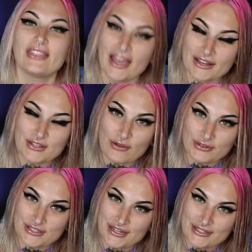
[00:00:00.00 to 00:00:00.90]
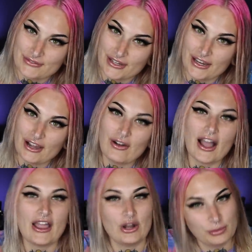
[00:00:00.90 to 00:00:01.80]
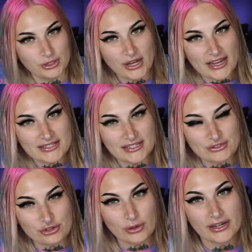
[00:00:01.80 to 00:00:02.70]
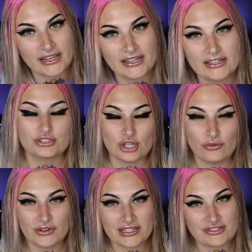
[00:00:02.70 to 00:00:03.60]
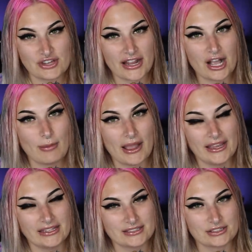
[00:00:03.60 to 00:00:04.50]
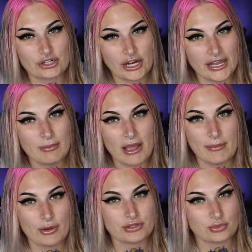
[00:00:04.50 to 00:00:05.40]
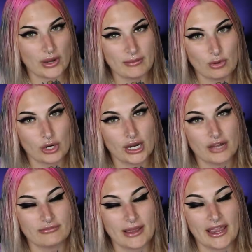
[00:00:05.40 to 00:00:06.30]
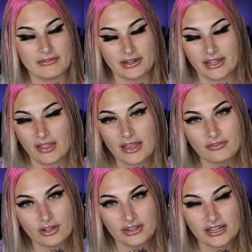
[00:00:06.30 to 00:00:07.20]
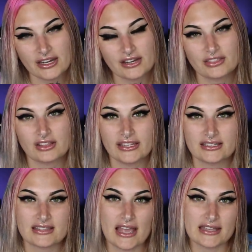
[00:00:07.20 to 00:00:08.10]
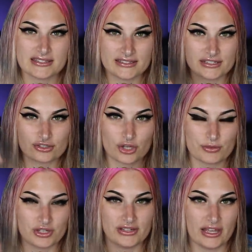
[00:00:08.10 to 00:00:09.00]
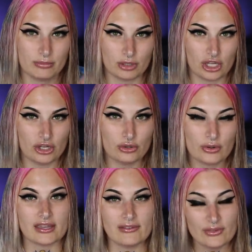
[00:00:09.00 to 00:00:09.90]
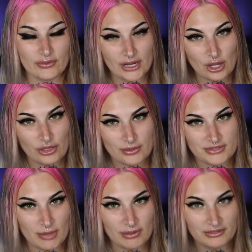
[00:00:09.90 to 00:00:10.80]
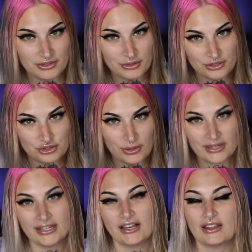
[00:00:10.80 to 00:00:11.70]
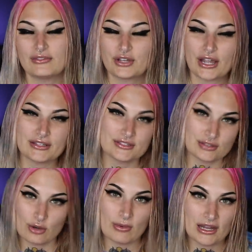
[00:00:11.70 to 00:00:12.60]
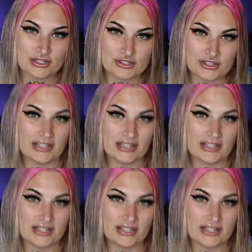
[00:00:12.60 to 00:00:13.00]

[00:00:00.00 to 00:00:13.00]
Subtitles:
That is all for today's video. I hope you guys enjoyed it. Don't forget to check out my Instagram. I post way more of my everyday life on there. The link to that is in the description down below. Give the video a thumbs up if you enjoyed it. I love you guys so much.